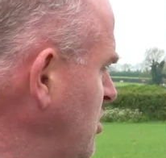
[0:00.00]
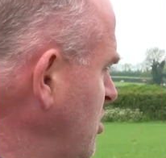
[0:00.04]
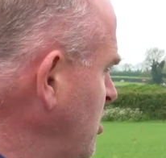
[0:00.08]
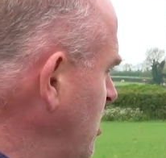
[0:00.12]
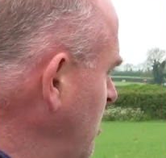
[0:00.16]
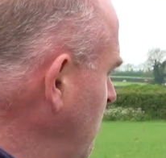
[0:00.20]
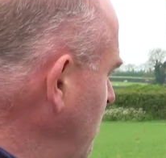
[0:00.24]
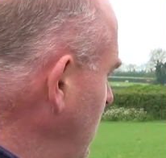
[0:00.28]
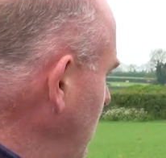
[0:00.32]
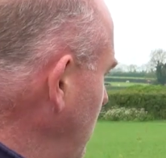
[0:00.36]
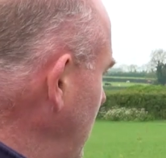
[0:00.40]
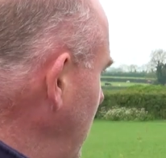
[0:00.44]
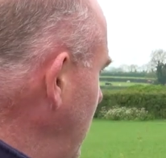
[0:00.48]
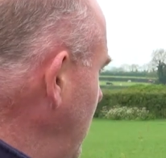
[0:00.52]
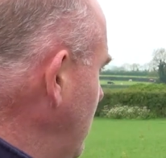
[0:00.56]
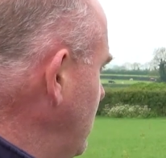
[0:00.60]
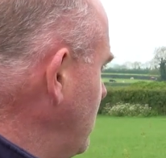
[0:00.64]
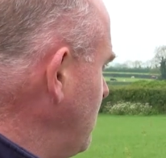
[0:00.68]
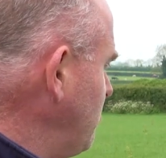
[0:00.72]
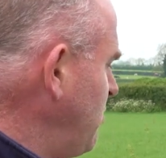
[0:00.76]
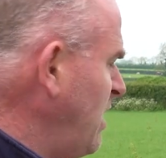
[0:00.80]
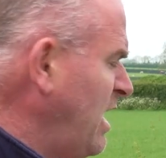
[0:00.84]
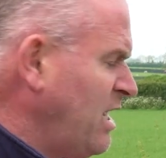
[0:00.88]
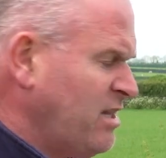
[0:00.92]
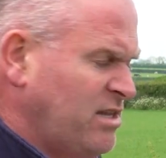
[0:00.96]
extremely well.
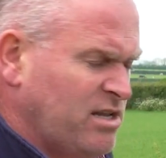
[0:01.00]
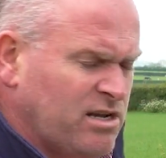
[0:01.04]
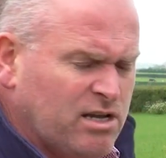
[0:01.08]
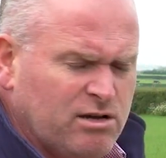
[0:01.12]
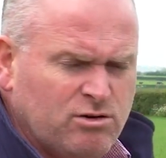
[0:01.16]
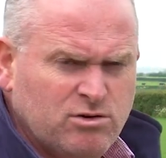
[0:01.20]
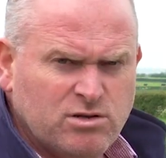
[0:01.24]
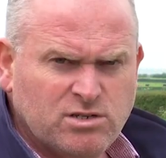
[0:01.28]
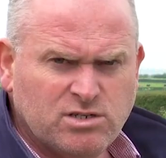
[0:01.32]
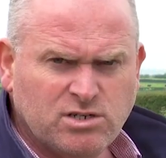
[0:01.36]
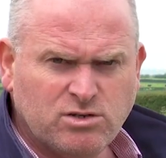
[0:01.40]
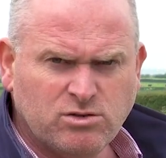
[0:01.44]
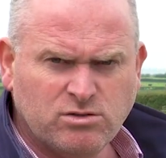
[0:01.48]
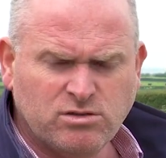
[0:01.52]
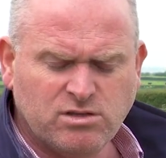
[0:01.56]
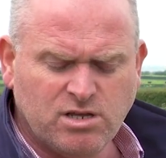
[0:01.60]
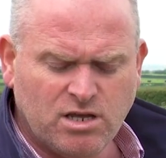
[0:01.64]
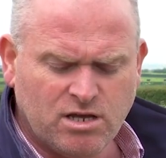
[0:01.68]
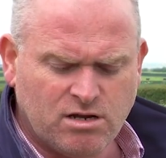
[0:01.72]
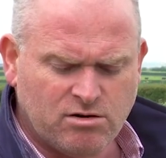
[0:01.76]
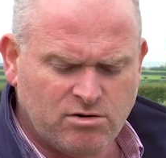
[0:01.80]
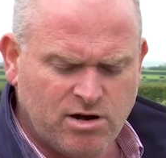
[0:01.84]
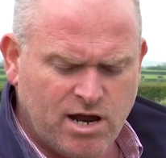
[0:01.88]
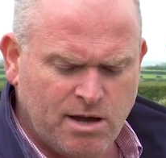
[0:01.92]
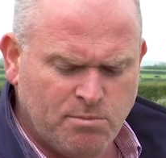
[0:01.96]
It's planted out, it's a good
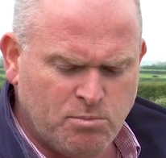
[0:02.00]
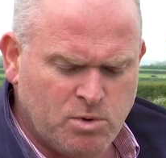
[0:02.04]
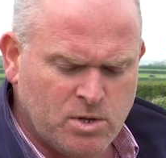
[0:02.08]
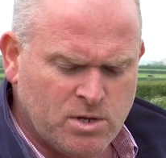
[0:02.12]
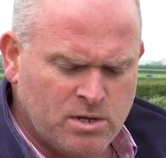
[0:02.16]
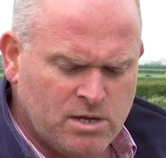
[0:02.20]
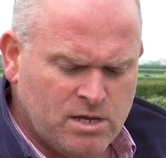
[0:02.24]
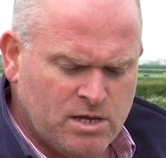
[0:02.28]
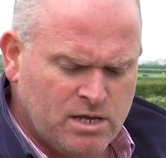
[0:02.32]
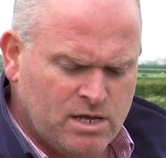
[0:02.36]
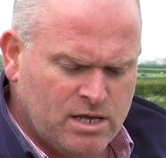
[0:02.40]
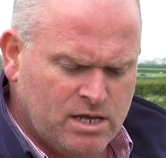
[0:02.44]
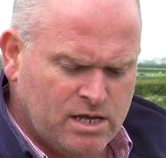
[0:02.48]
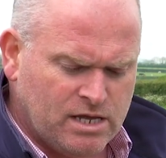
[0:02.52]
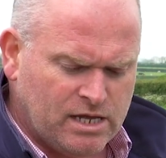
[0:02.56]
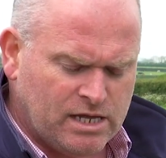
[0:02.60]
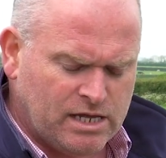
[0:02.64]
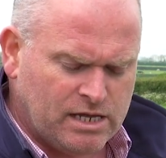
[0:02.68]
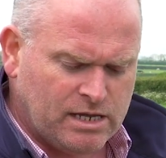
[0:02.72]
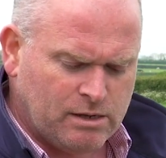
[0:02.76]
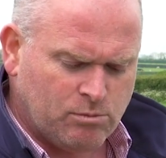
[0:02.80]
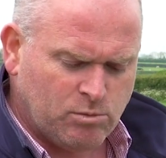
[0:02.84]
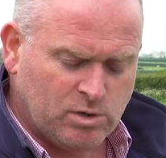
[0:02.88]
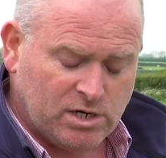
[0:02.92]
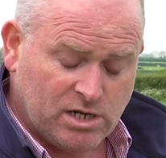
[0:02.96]
thick crop.
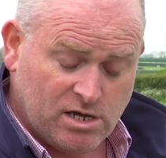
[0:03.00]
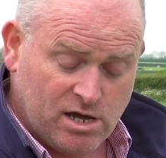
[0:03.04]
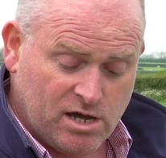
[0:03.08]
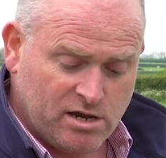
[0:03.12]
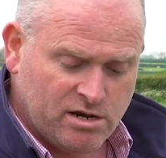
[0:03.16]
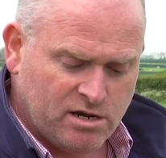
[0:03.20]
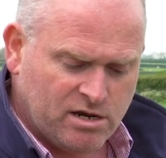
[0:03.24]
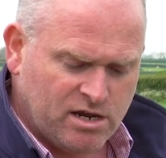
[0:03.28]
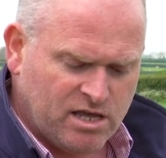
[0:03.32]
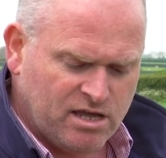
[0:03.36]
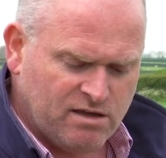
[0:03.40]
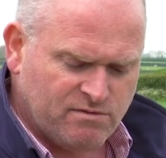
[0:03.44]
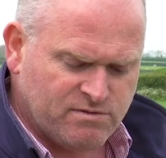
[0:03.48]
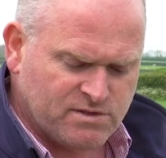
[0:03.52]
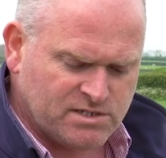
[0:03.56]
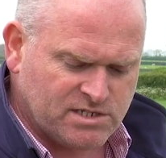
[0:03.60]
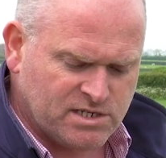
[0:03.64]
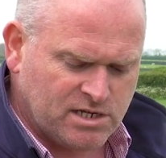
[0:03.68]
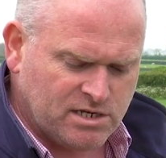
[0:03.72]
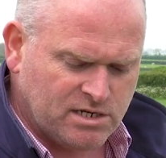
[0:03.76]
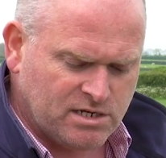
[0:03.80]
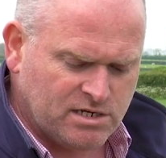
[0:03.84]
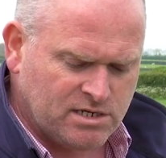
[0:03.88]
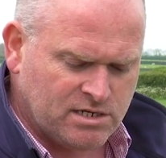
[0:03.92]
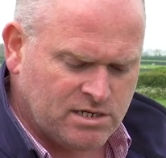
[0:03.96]
Um, it got an
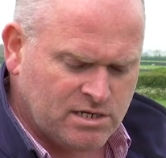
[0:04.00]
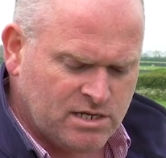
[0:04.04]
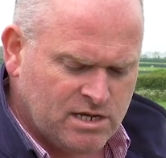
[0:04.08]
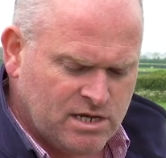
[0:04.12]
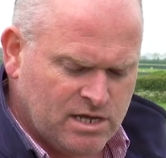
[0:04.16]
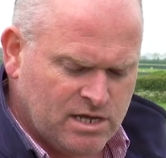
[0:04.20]
aphicide.